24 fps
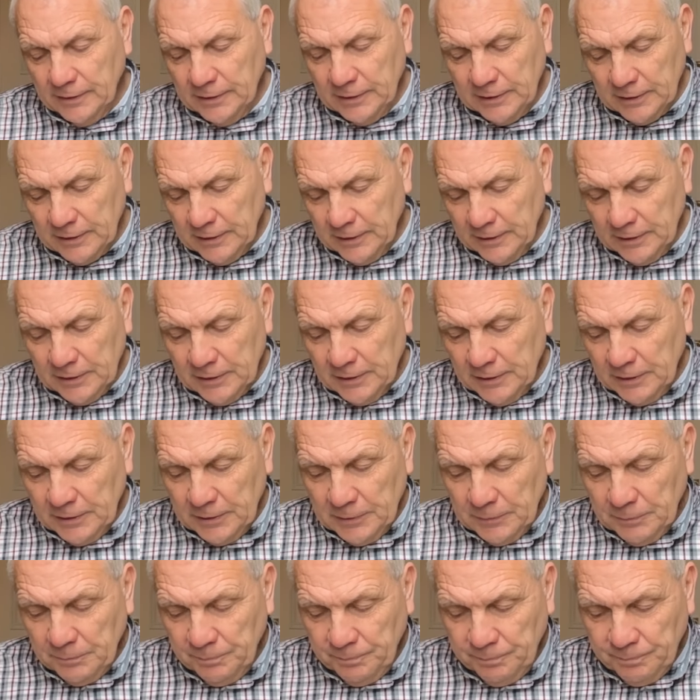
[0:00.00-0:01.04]

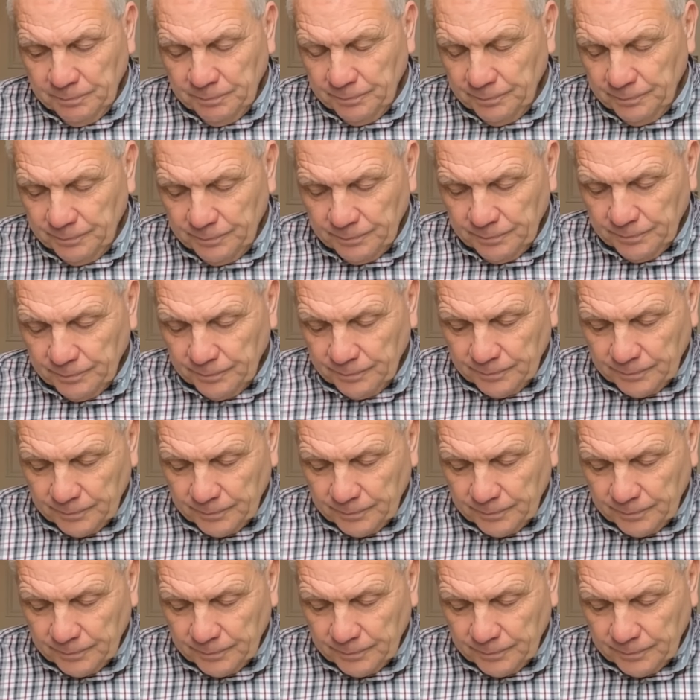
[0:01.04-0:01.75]
[no speech]